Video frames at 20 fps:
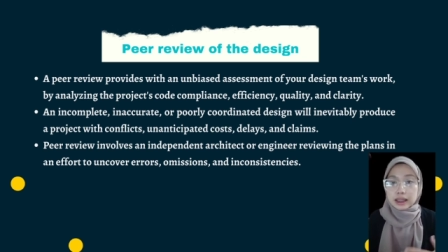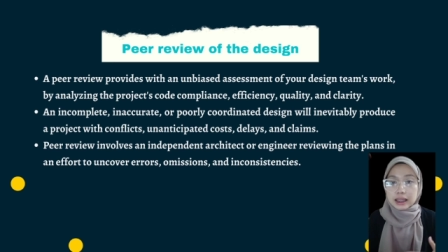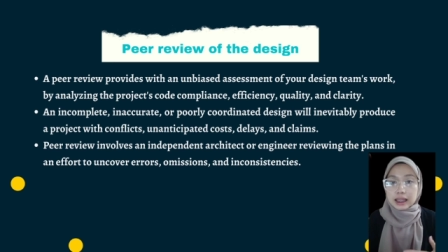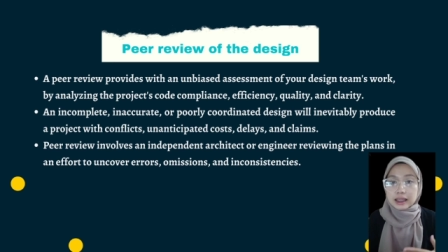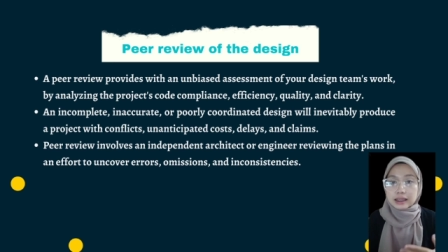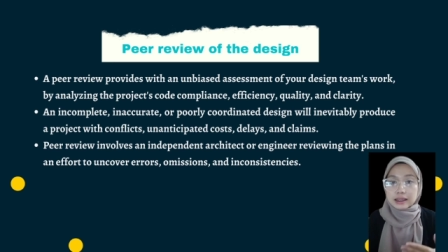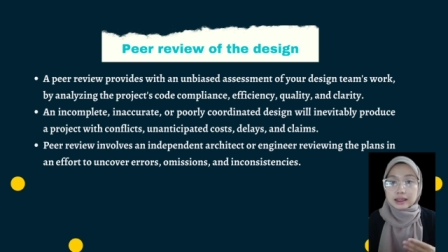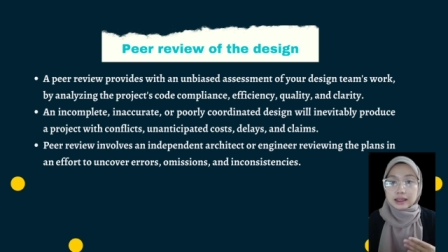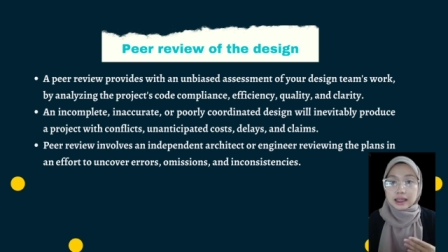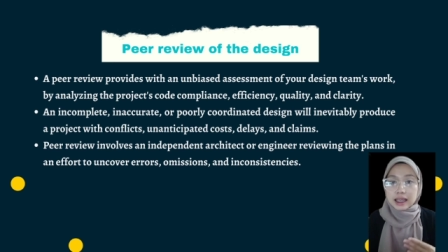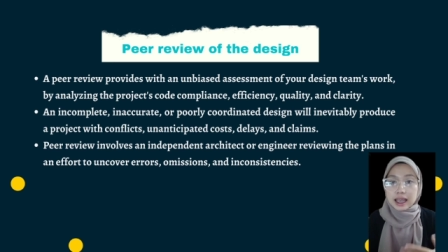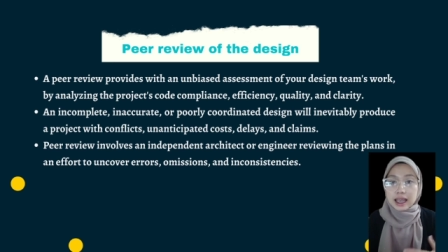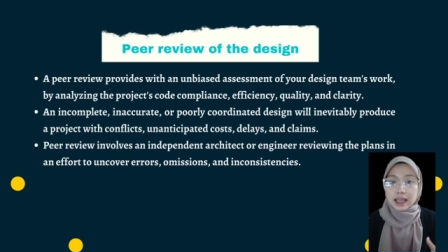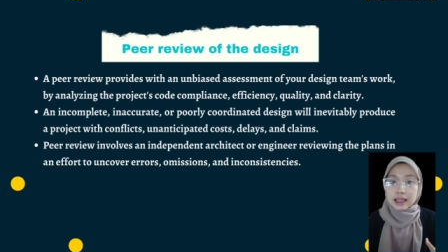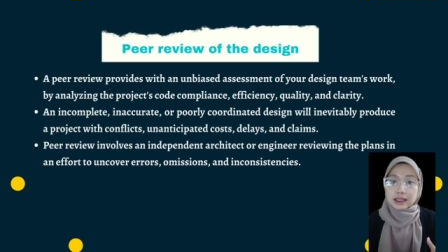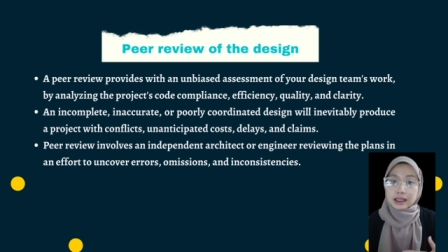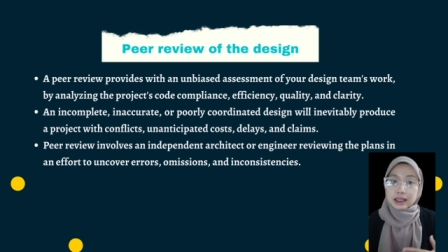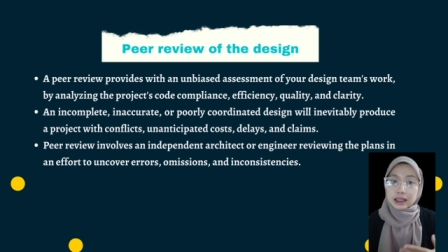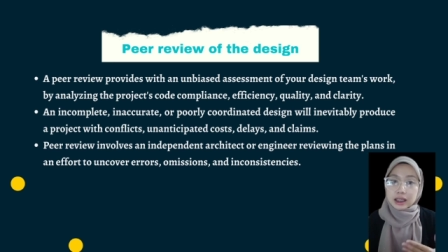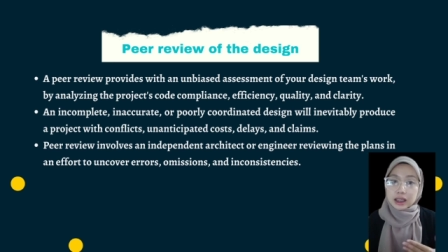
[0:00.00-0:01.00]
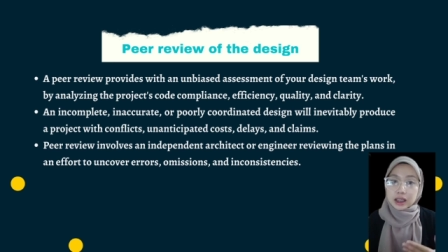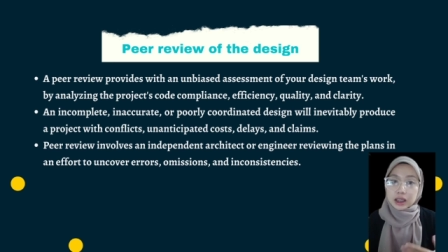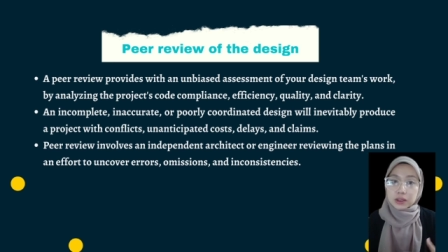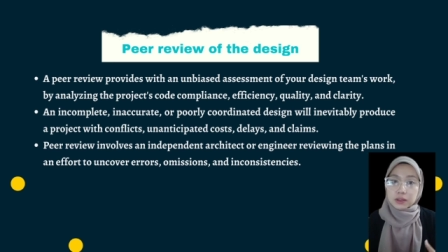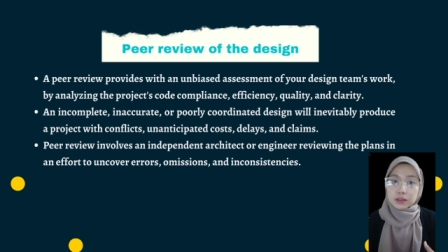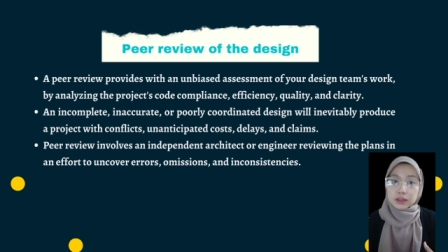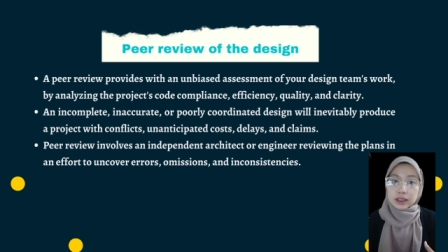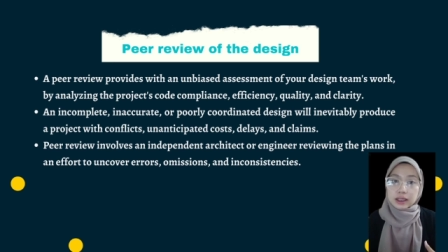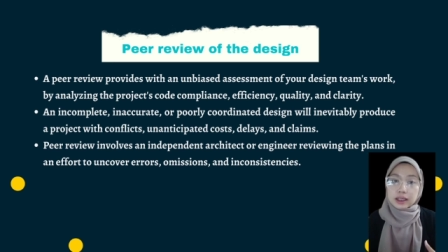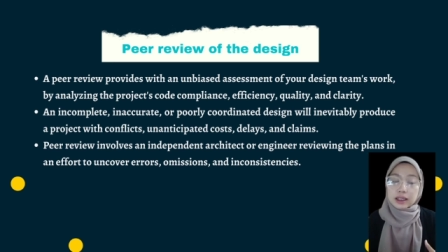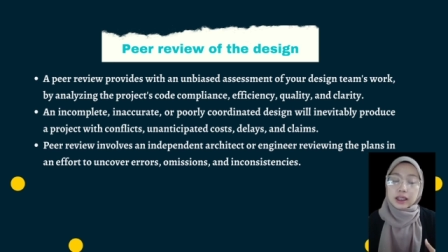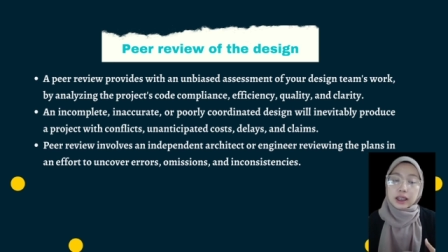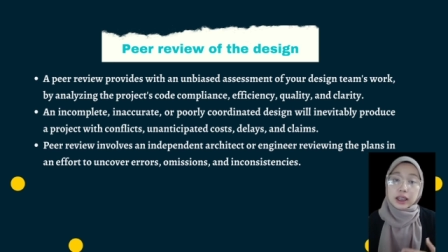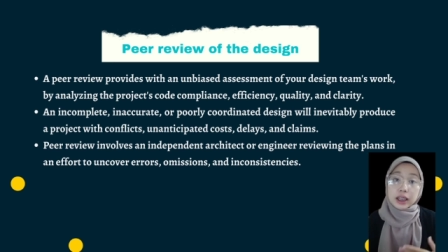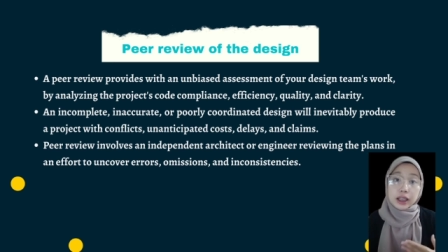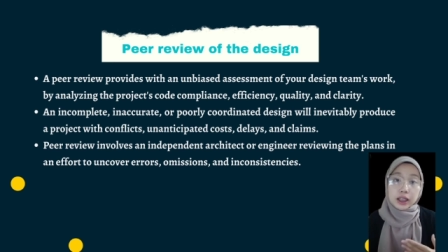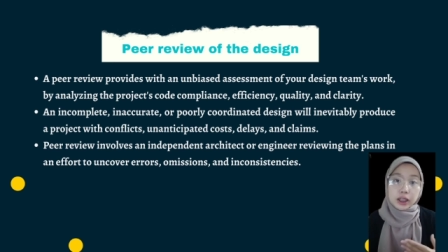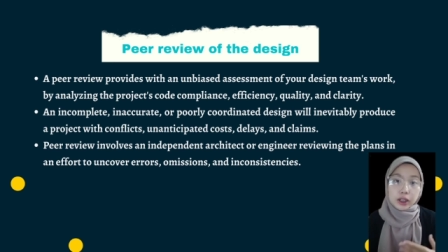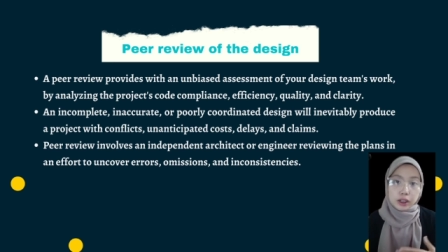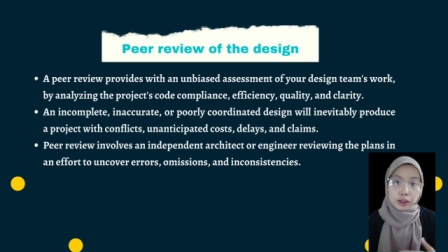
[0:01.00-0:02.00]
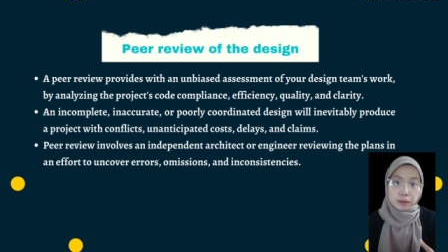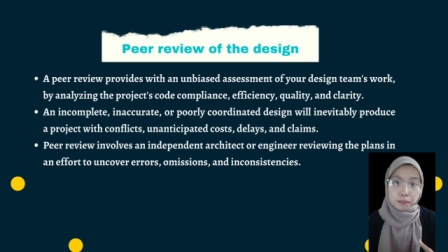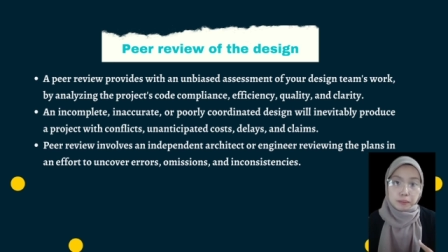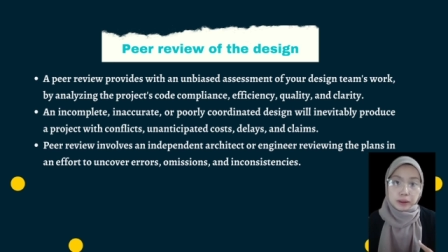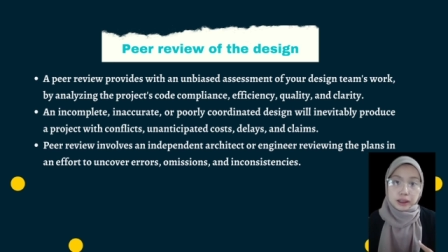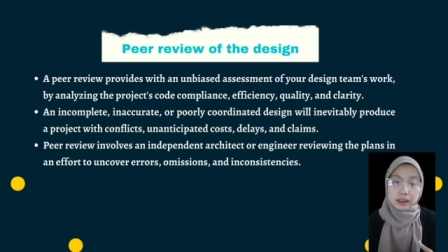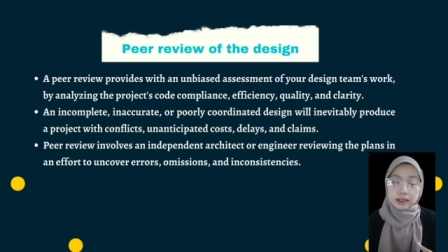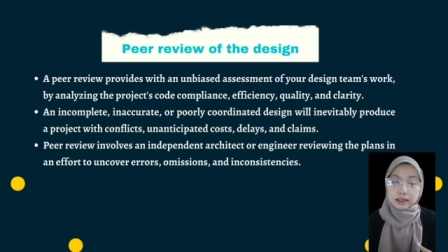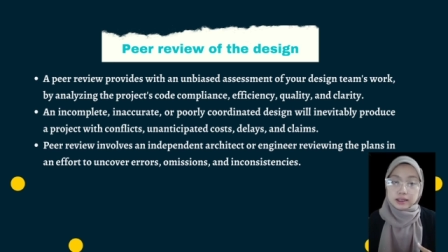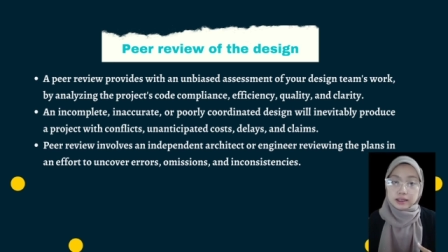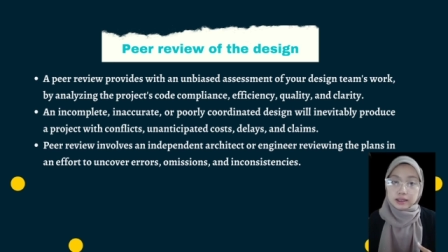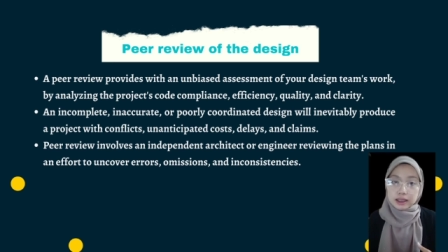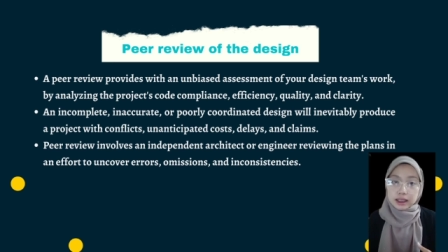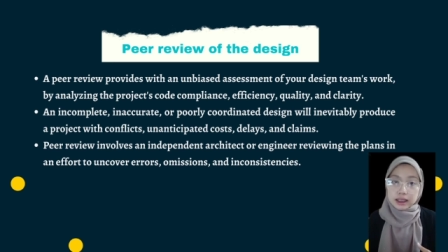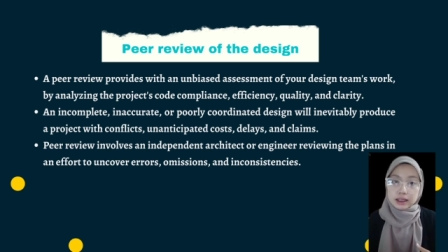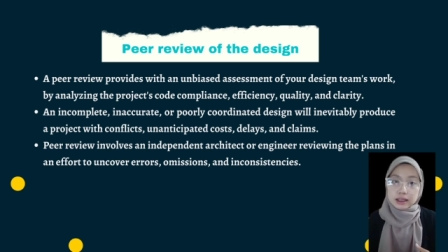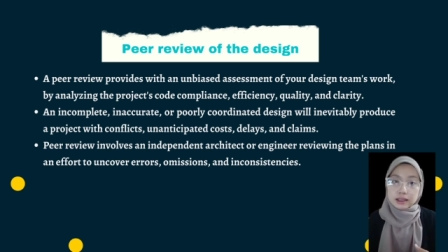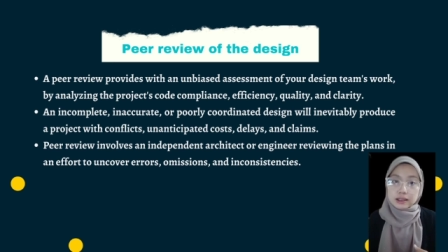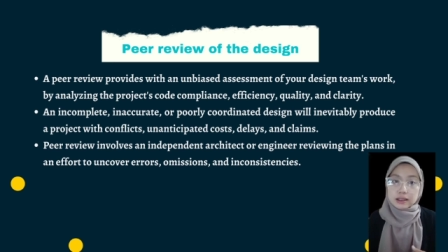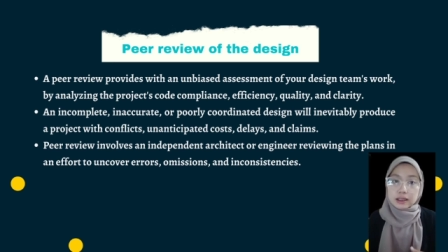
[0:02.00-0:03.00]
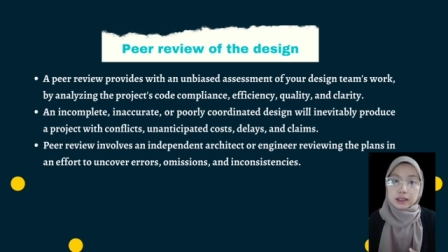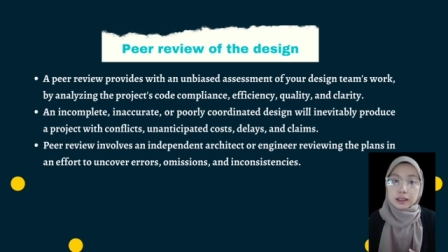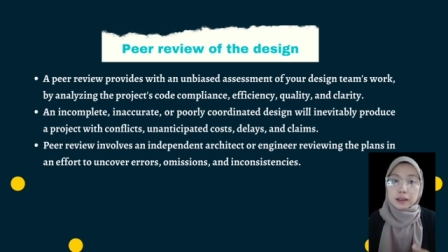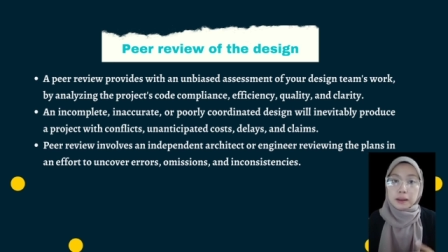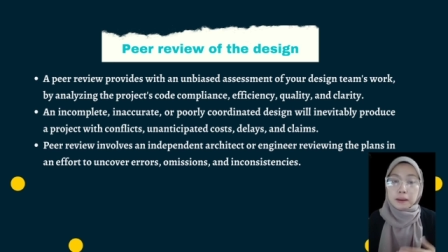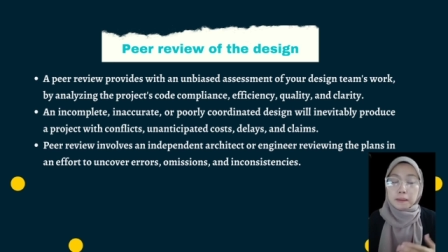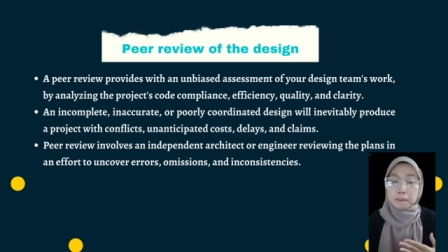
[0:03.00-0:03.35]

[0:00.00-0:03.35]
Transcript: than inaccurate and complete designs.